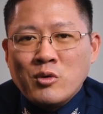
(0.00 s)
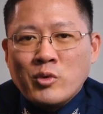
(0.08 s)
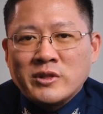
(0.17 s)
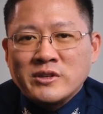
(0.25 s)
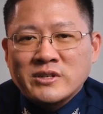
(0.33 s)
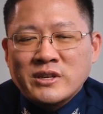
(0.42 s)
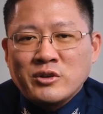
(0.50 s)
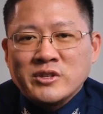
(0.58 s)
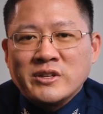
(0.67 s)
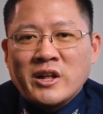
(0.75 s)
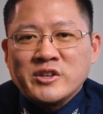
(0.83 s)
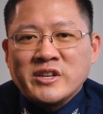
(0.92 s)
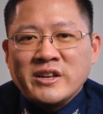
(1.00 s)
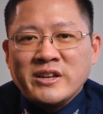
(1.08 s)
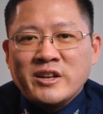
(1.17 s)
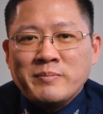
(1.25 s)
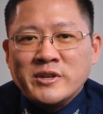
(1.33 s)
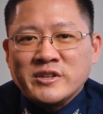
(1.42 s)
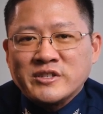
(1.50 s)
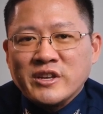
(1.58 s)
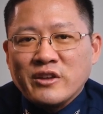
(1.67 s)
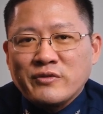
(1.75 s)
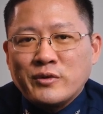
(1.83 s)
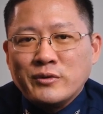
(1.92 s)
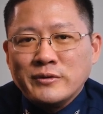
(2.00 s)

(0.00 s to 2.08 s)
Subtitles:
with the skills and knowledge they need to be successful.